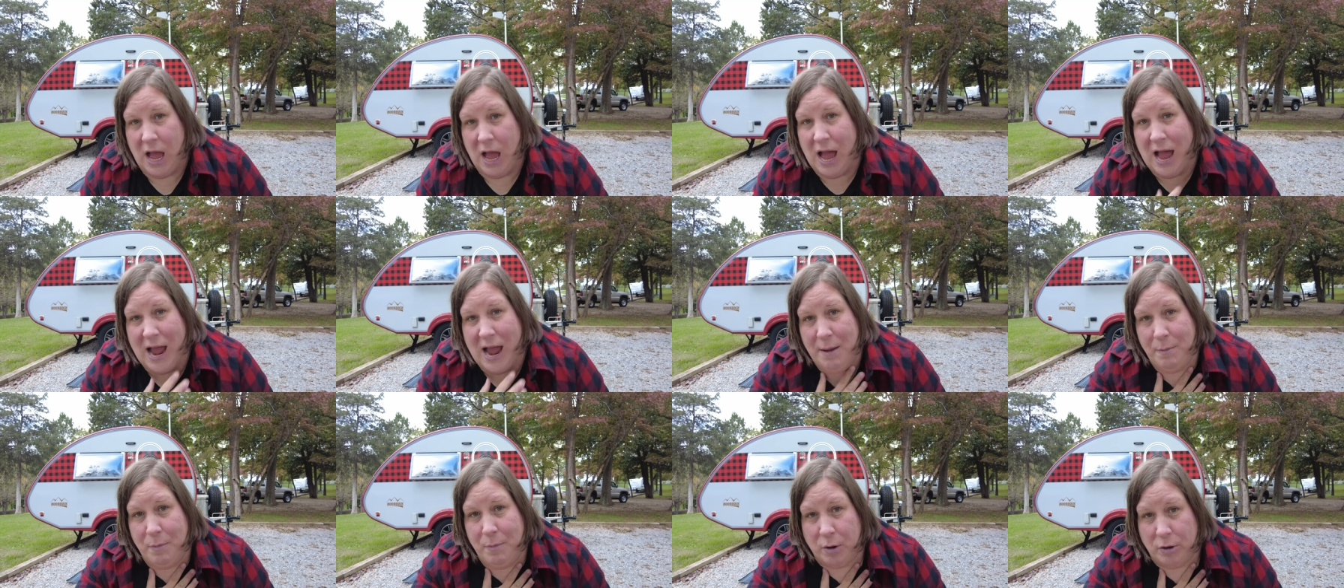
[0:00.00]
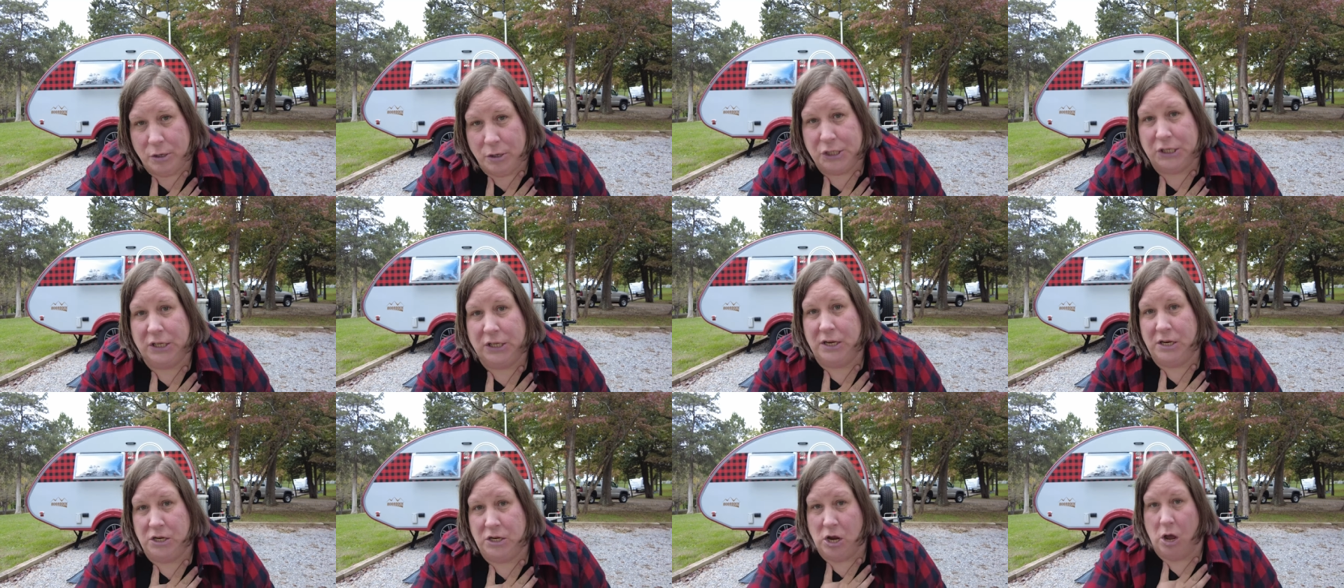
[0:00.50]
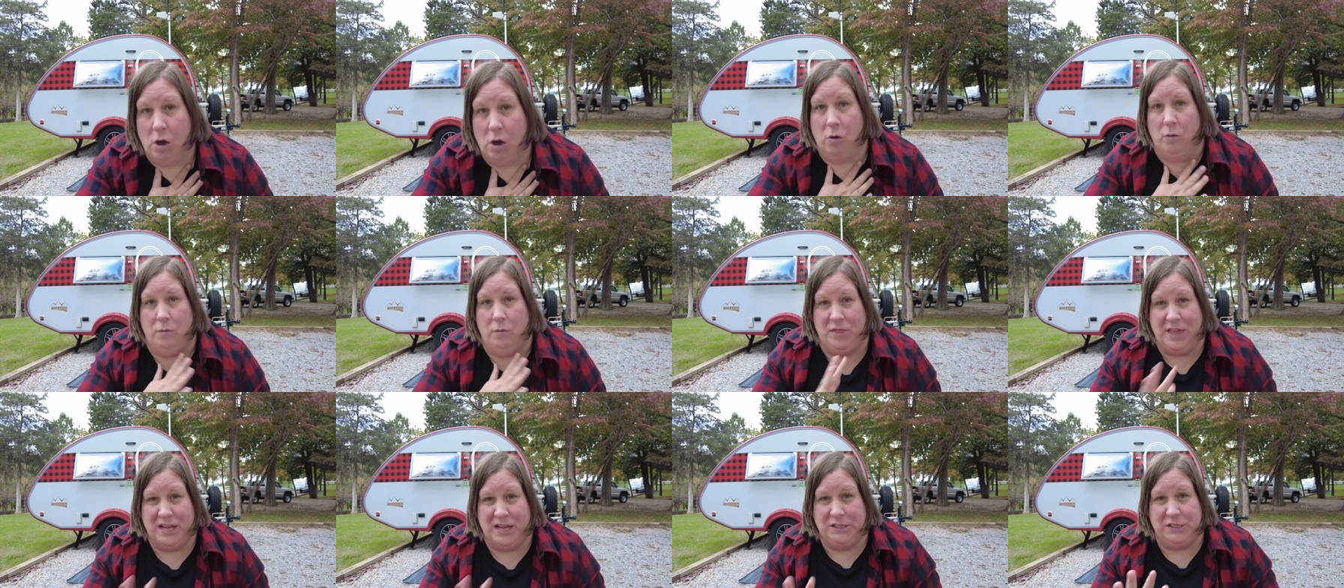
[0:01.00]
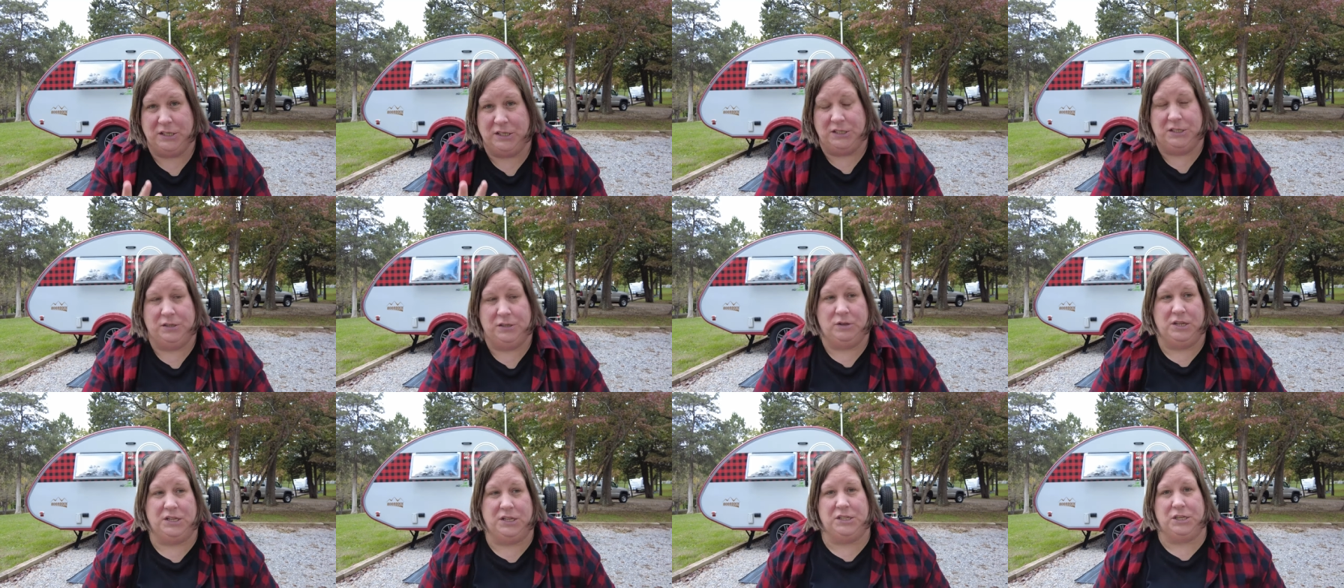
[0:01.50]
I personally don't. This
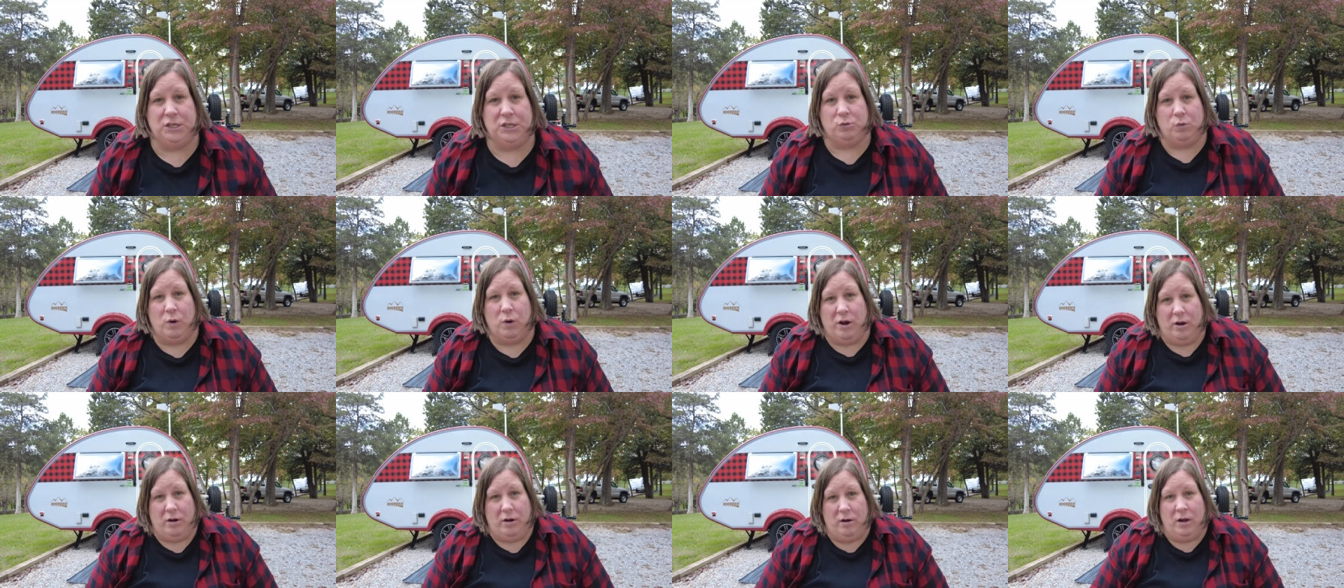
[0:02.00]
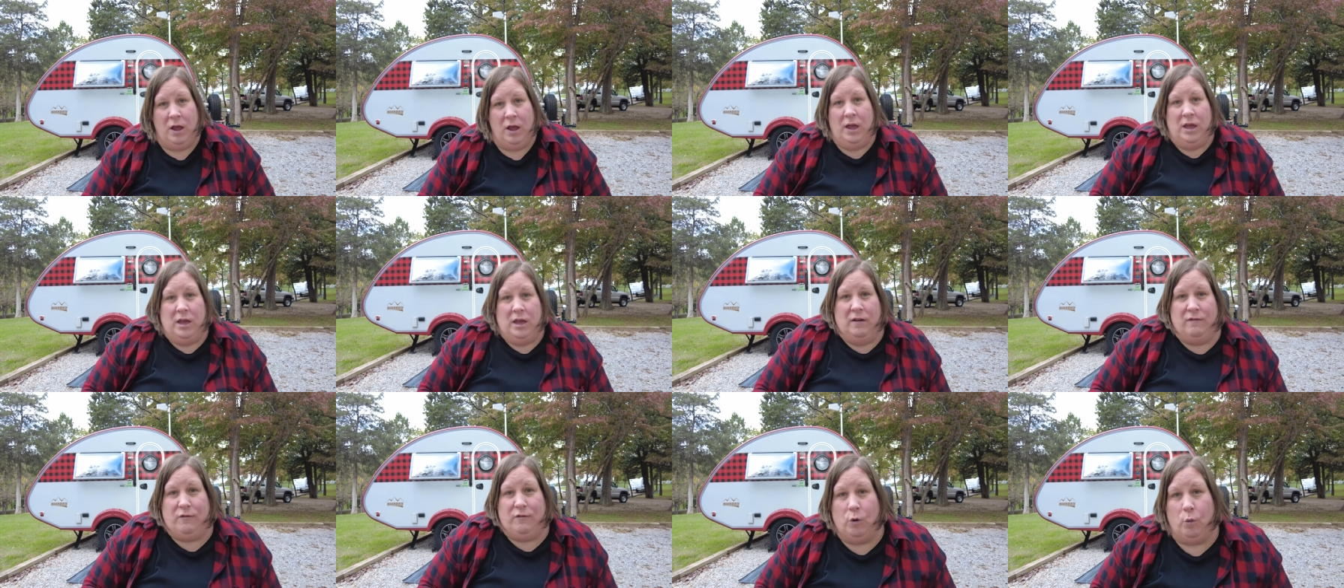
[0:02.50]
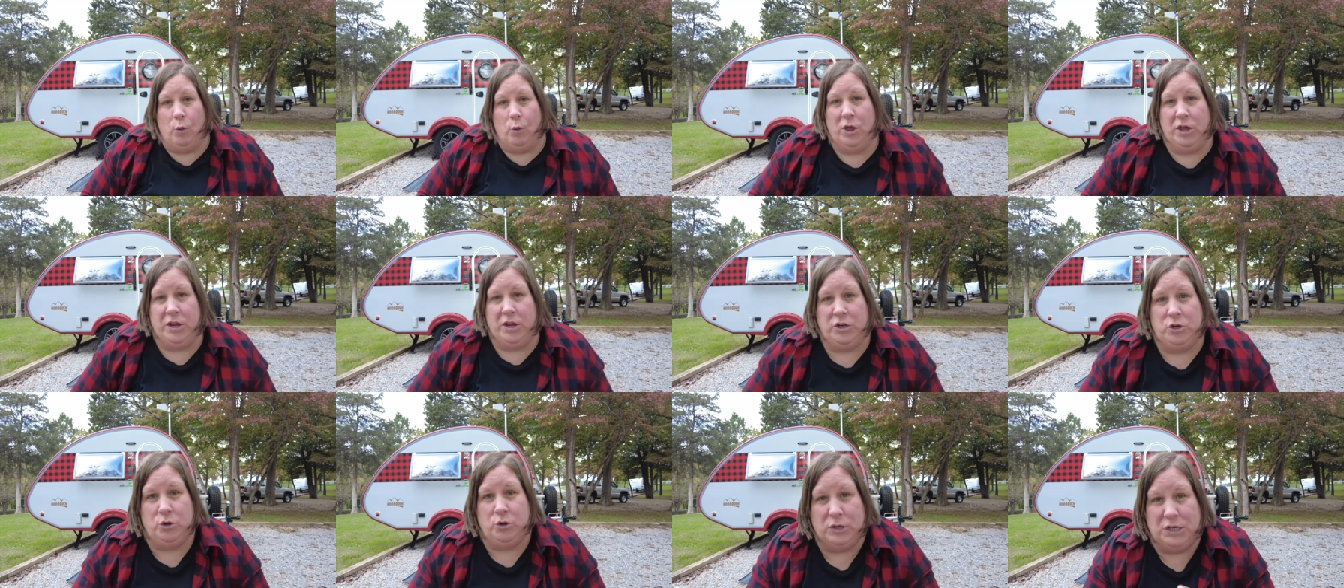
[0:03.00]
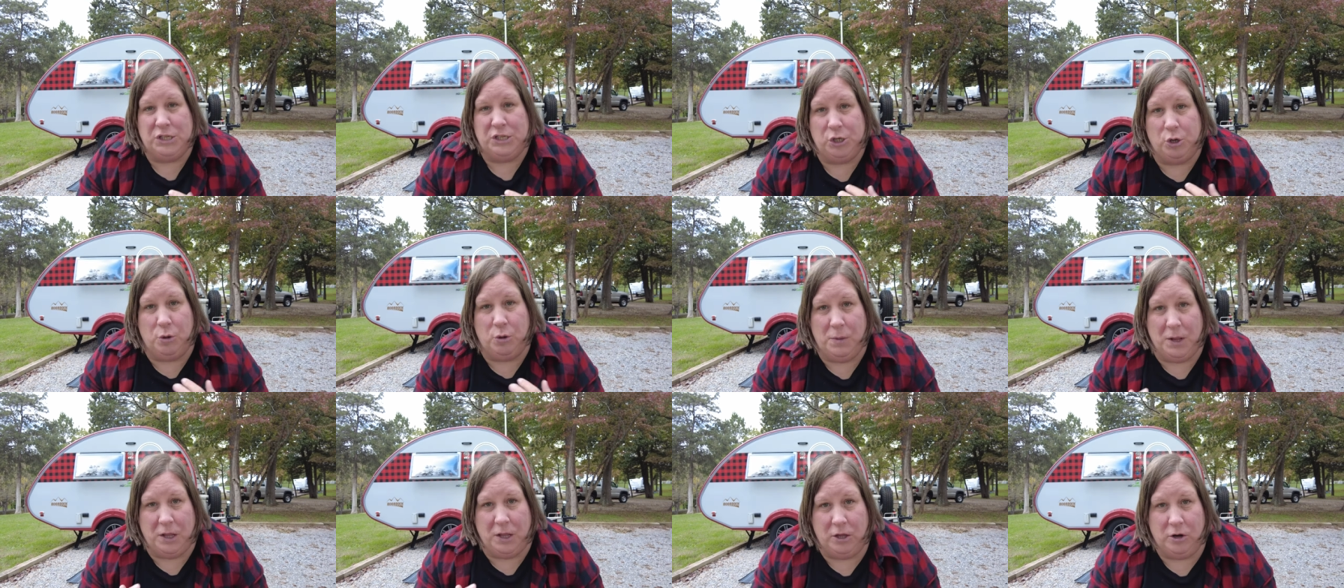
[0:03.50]
is this is where if you're willing to
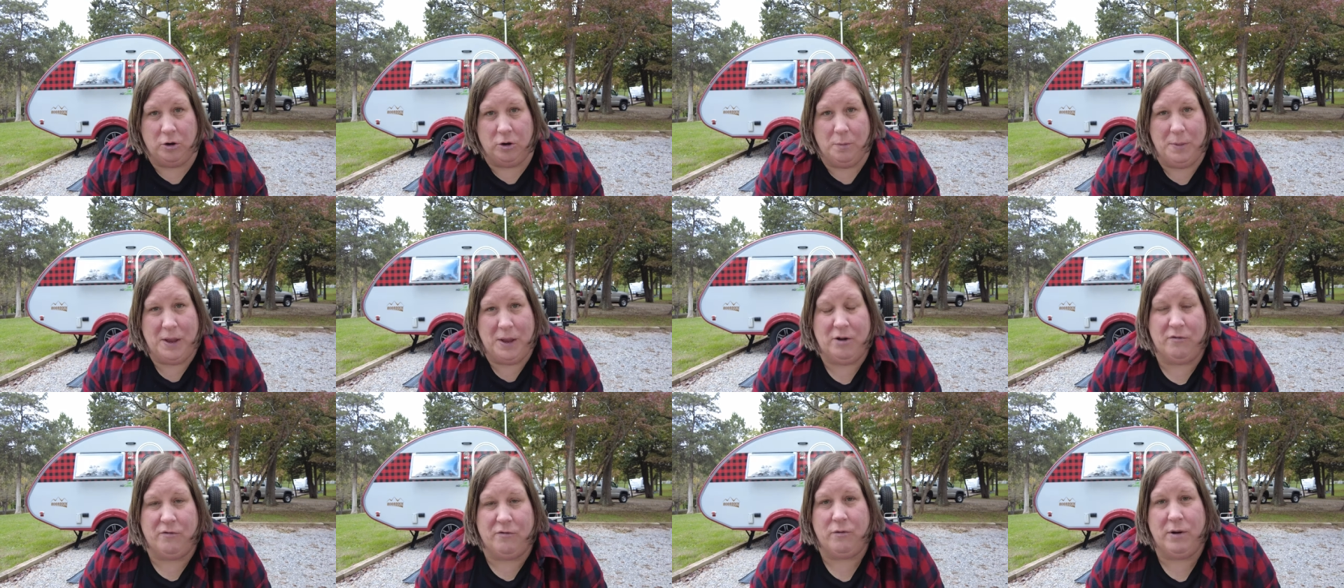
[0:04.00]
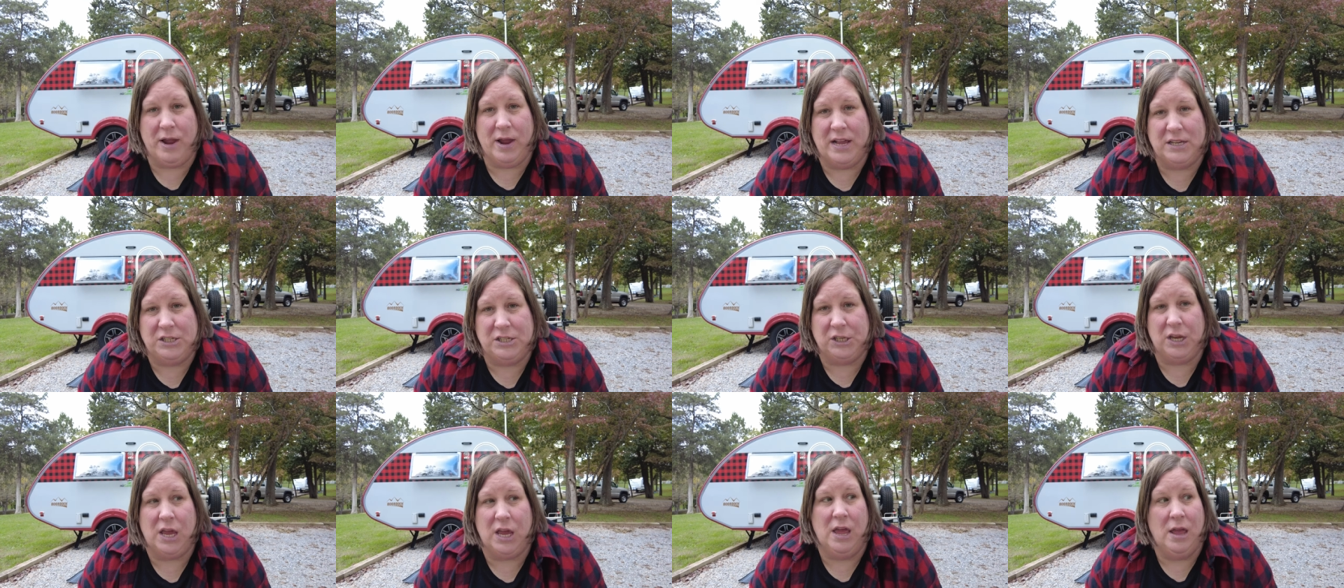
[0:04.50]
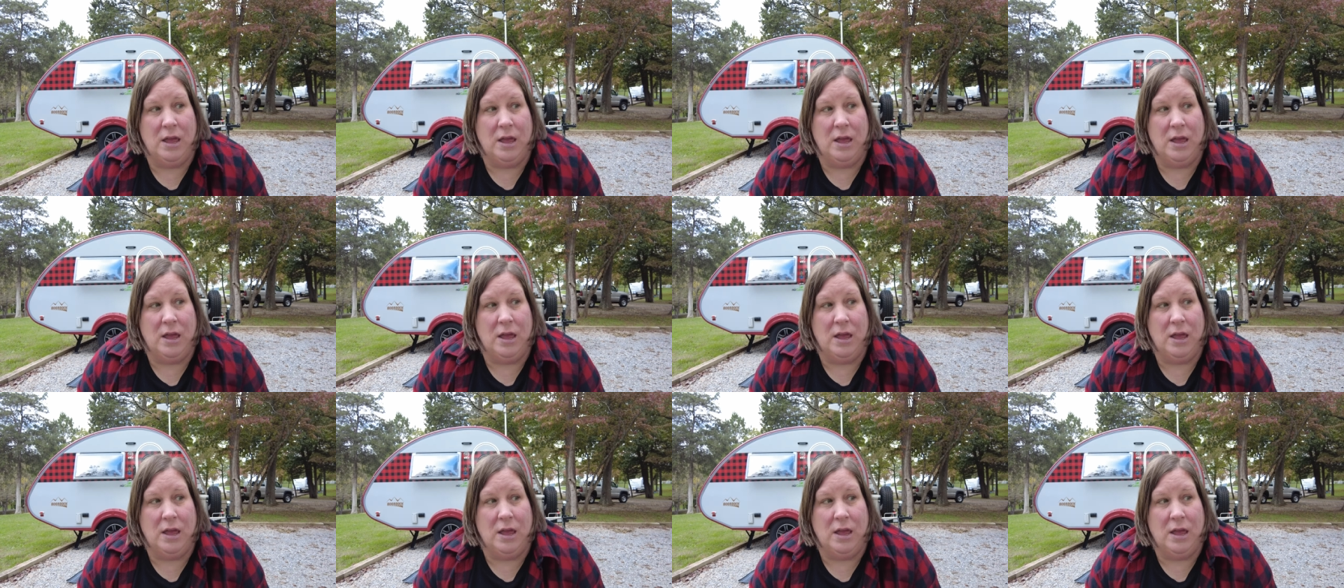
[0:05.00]
assume a little bit of risk,